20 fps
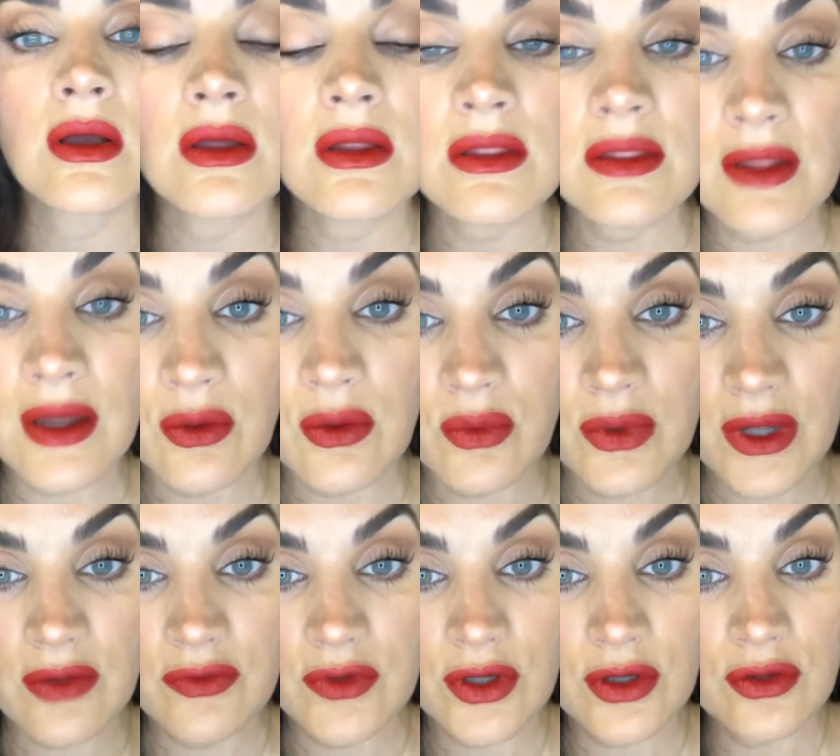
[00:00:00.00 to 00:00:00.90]
that will
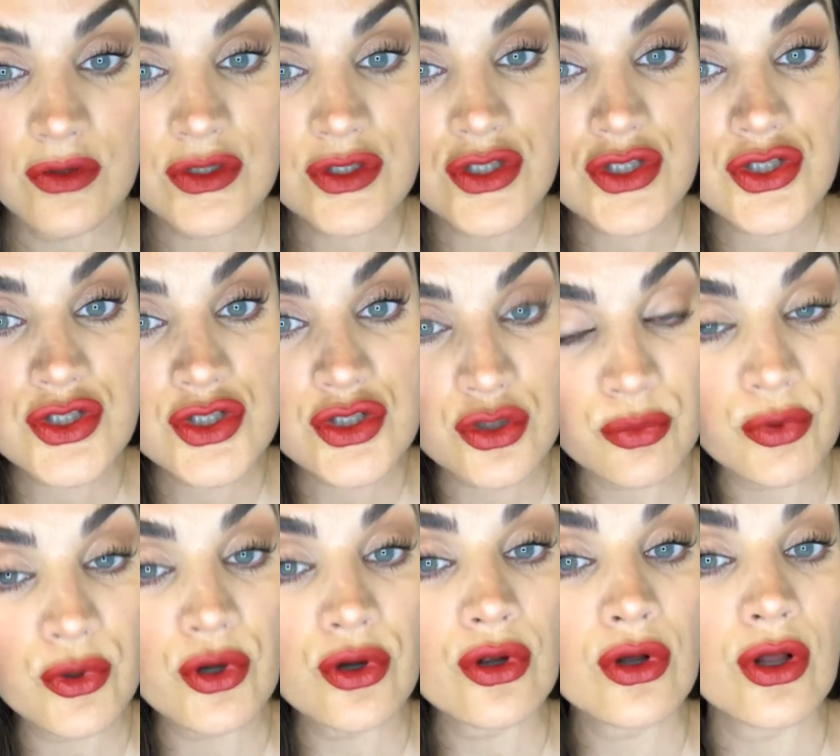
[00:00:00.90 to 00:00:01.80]
give you
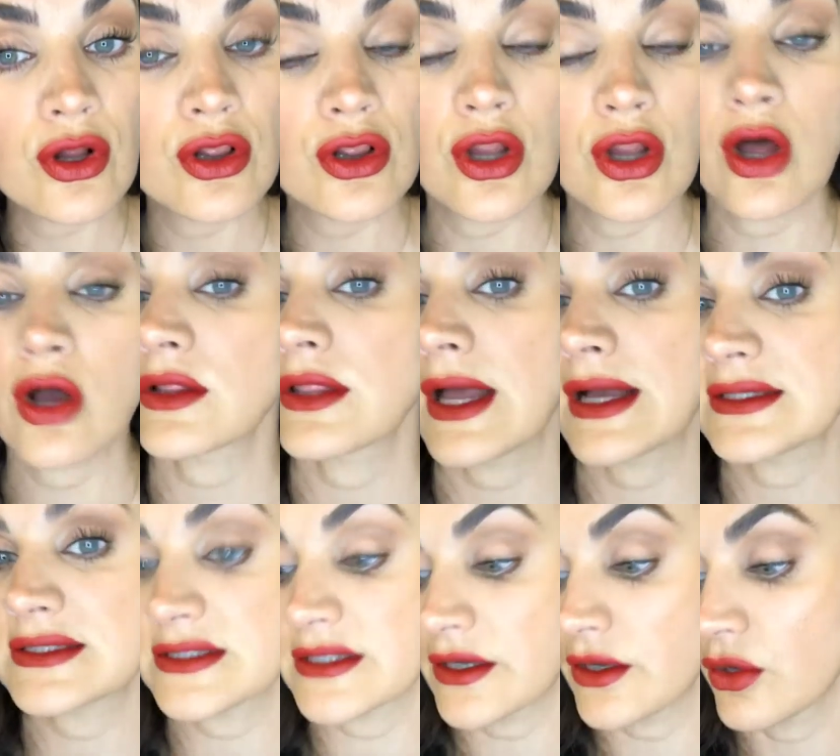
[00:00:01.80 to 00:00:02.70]
super long
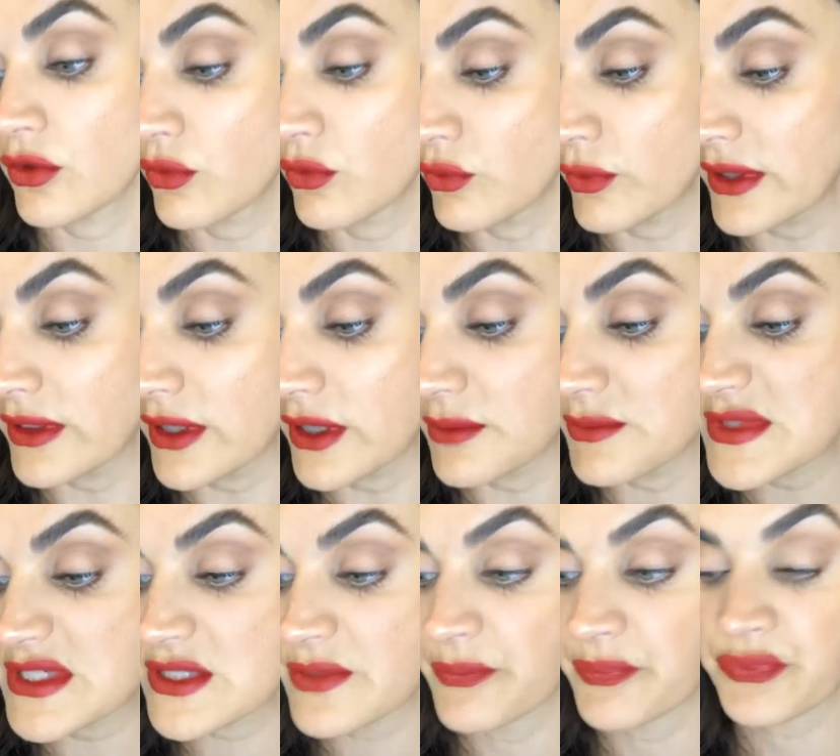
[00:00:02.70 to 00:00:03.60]
lasting red
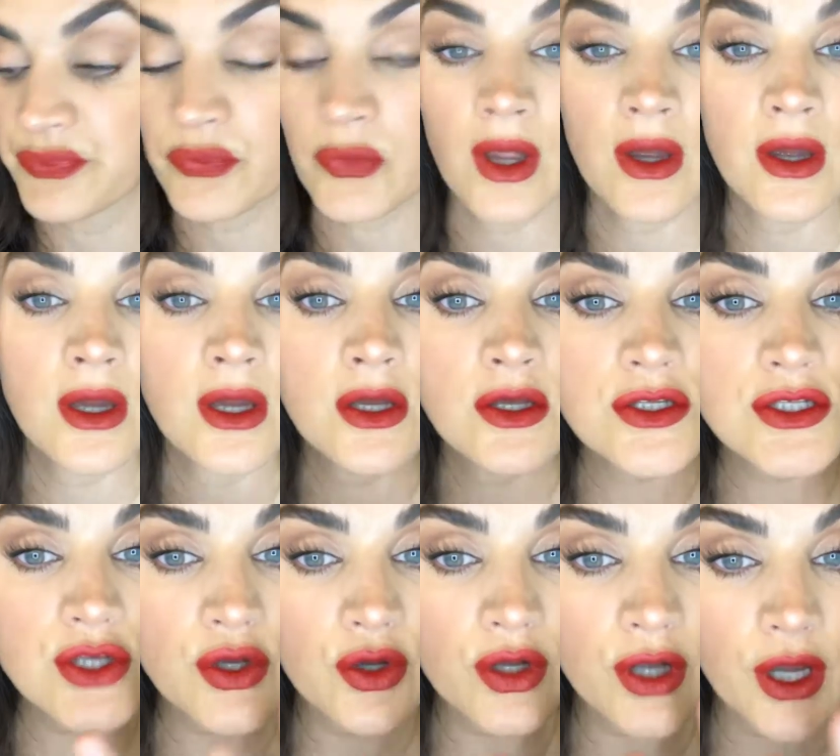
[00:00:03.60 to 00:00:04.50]
lips.
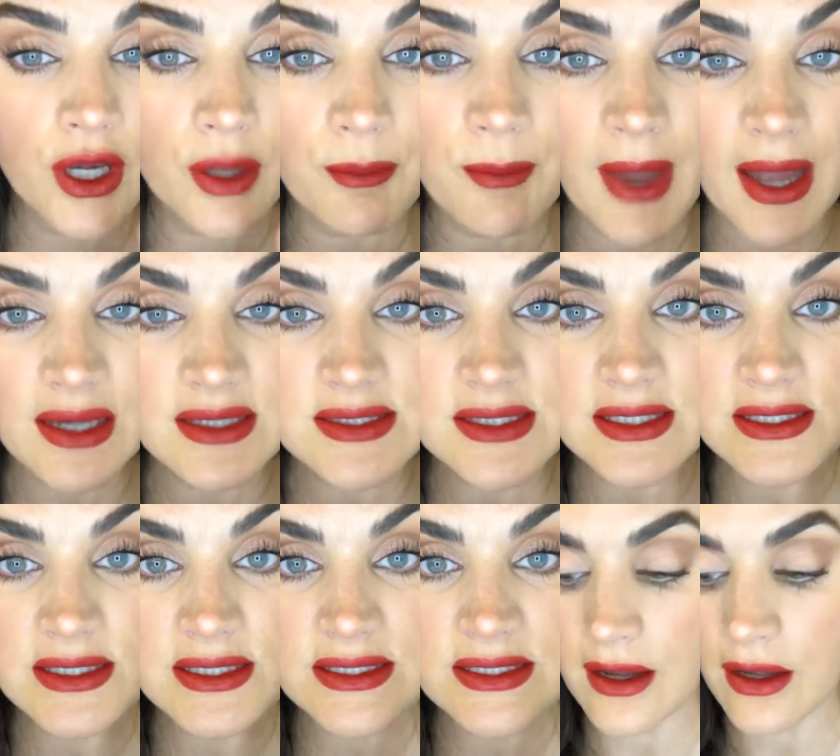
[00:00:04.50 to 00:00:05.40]
So it kind of mats it
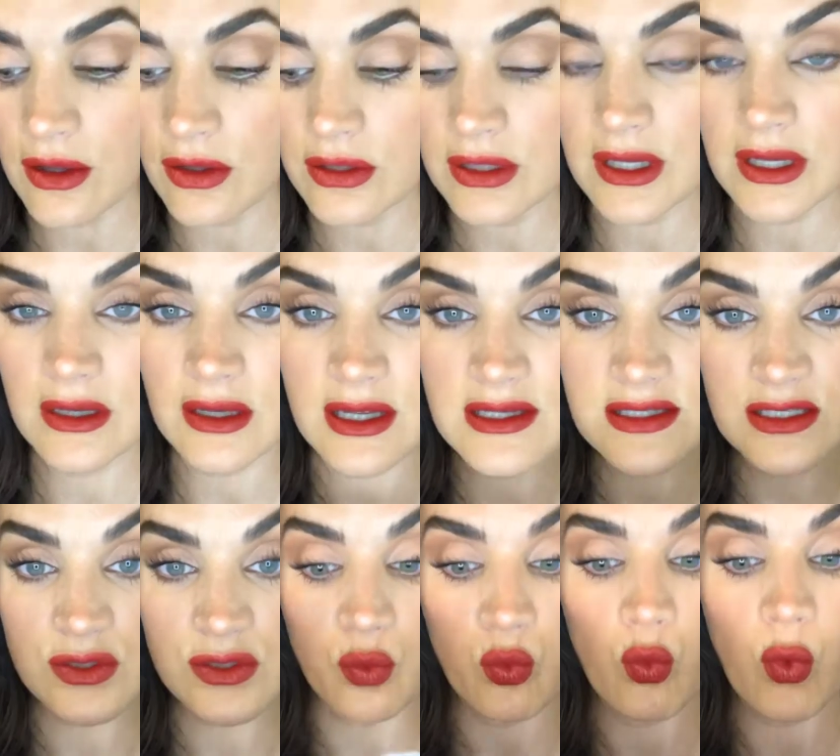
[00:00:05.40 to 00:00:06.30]
down and because
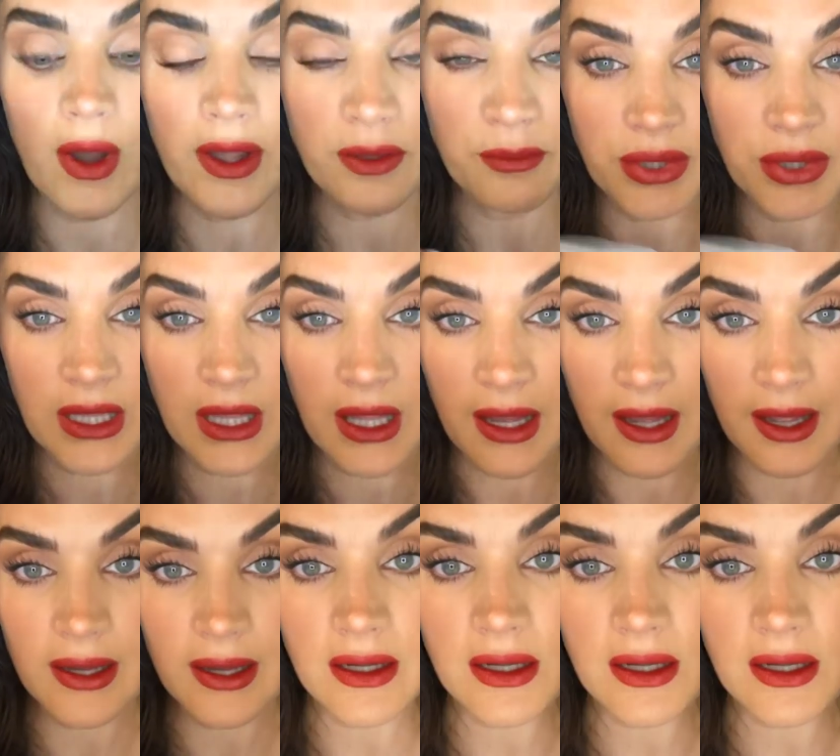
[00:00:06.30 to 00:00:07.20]
it's one
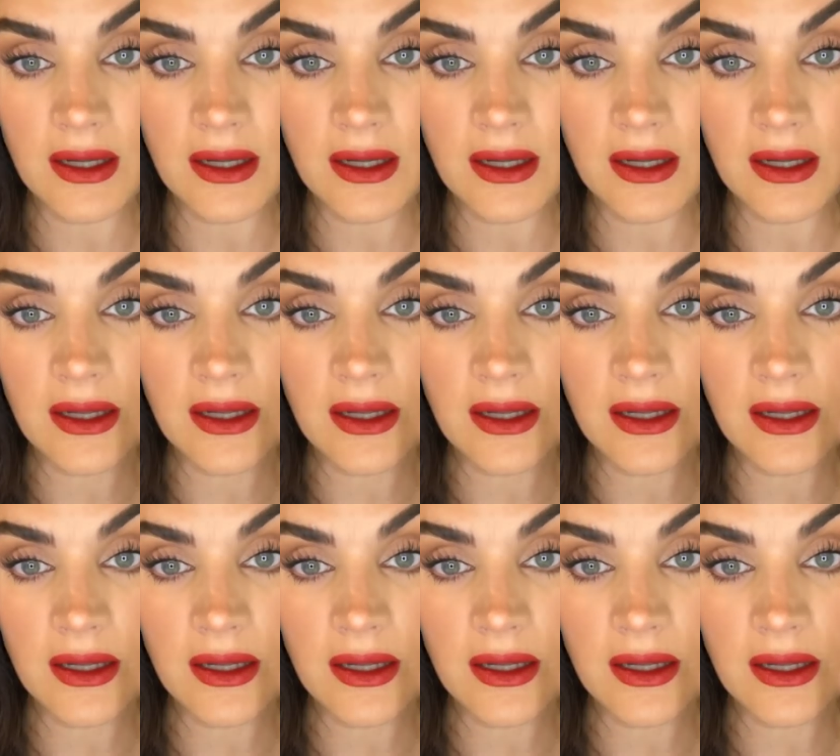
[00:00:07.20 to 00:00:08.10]
ply, the powder
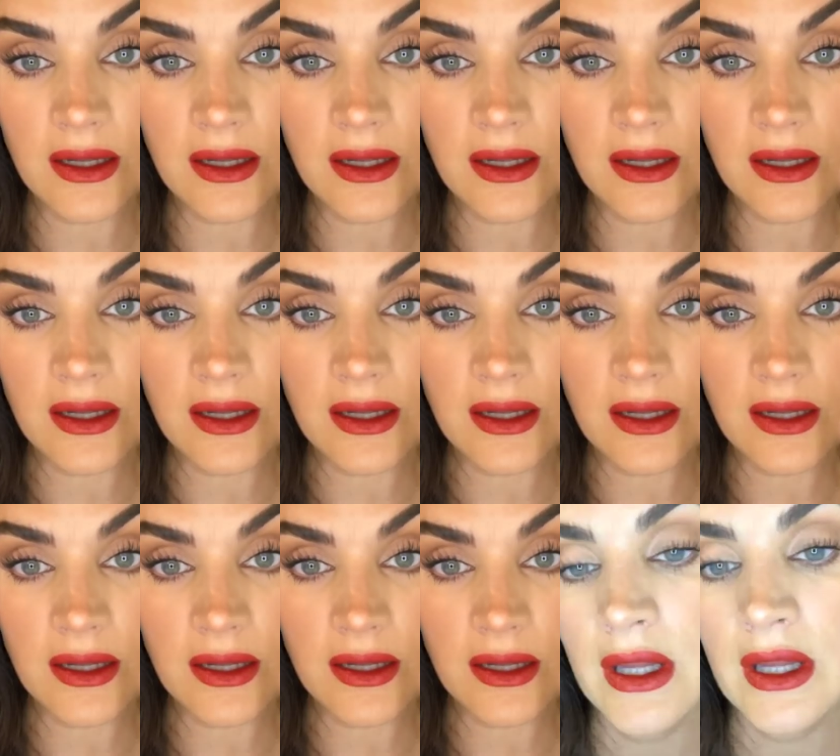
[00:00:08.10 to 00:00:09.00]
will go through it,
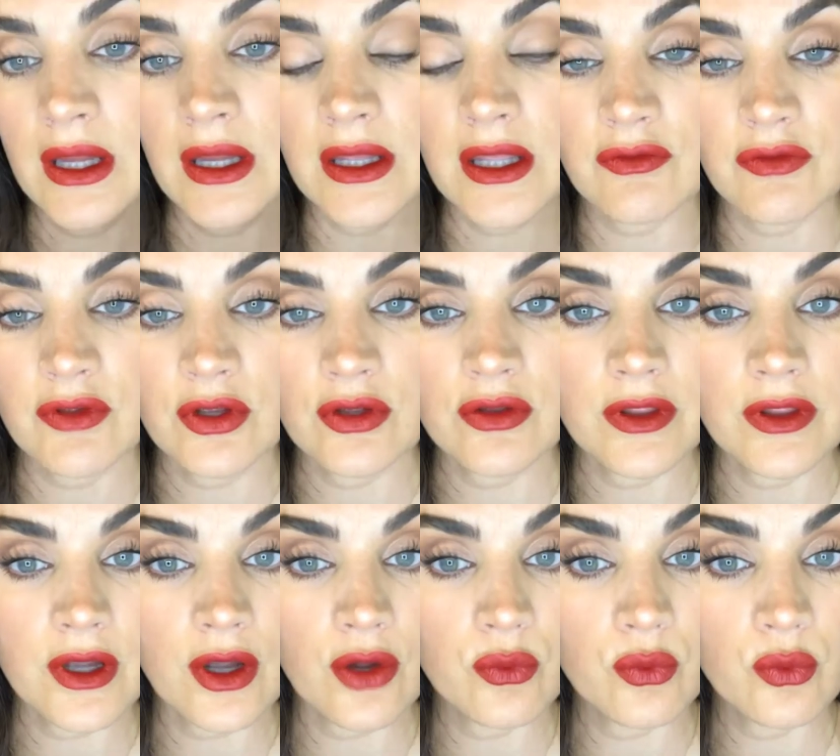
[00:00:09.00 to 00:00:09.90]
giving you
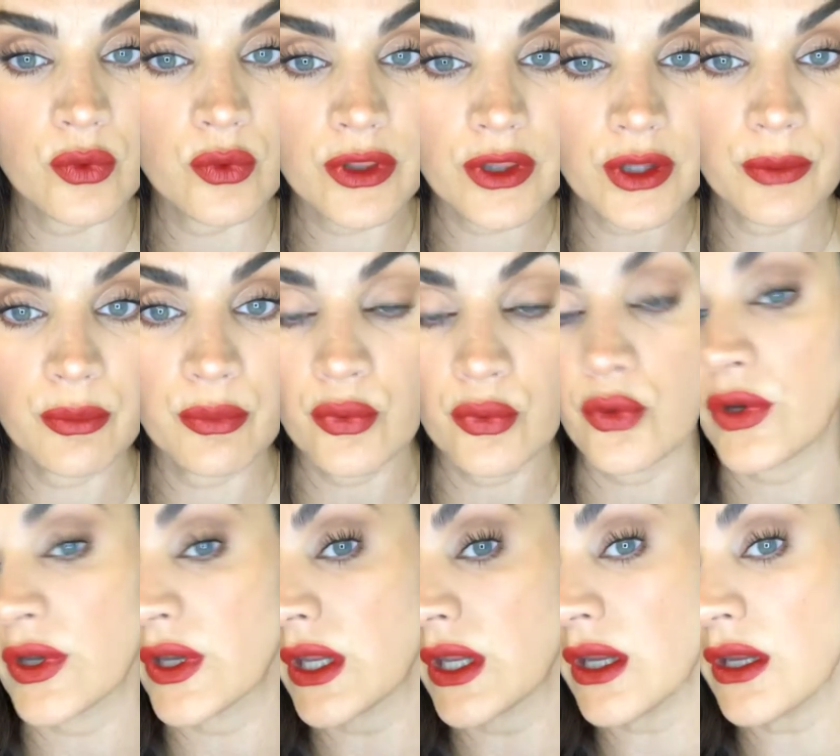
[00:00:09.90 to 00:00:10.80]
like a really
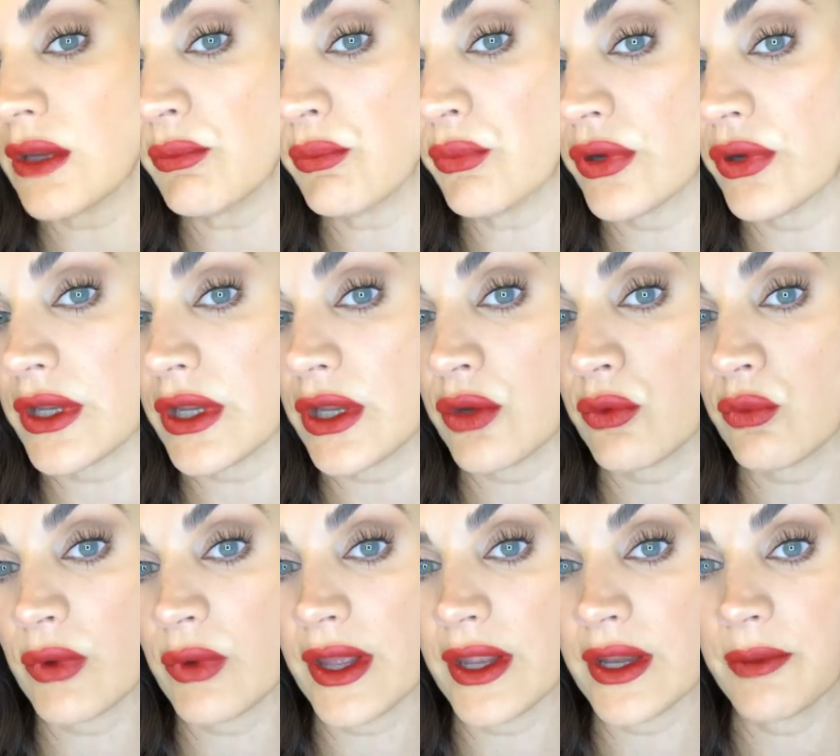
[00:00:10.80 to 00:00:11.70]
pretty, pretty
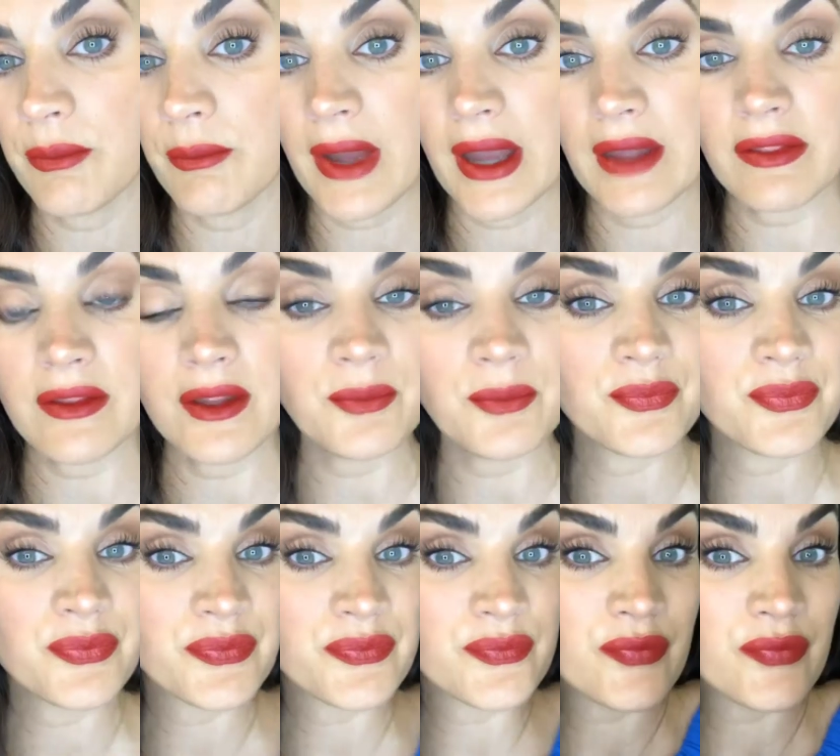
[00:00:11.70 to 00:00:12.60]
red matte lip.
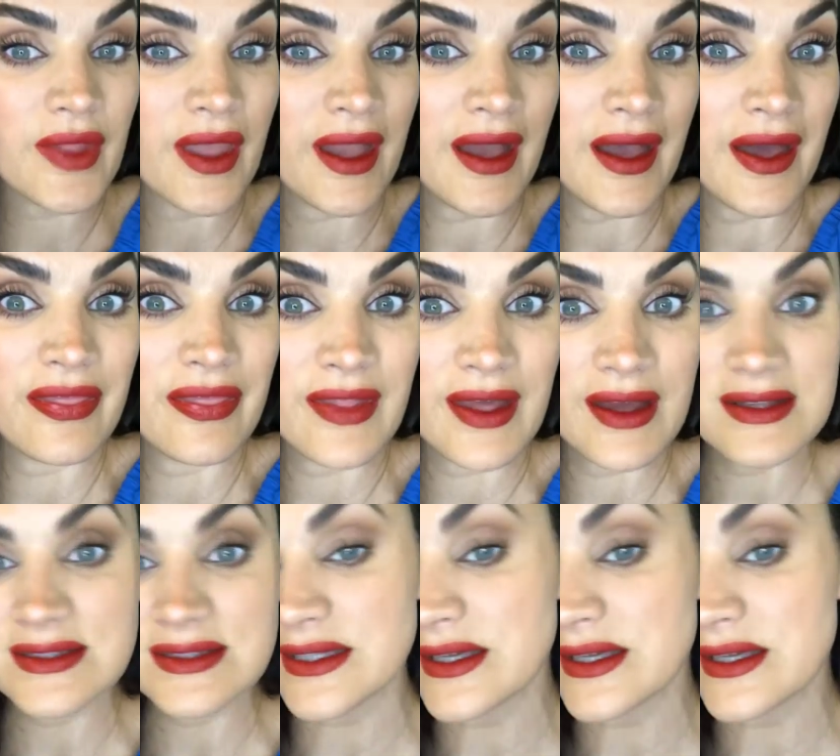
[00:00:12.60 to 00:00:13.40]
And that's